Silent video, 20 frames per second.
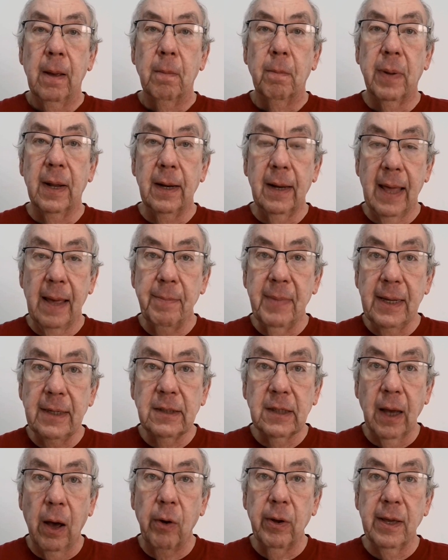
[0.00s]
But let me
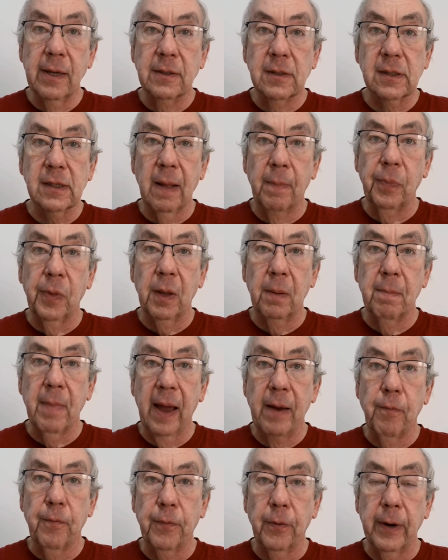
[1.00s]
tell you something,
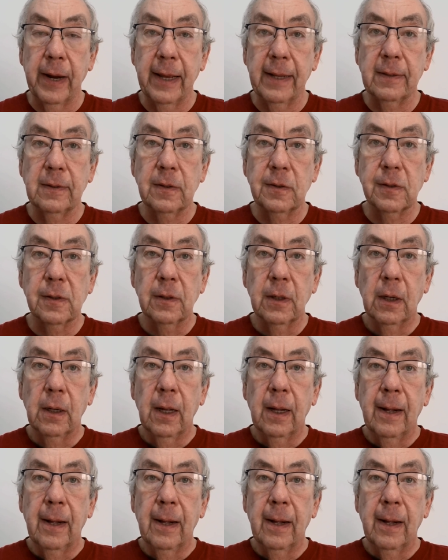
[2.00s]
my friends.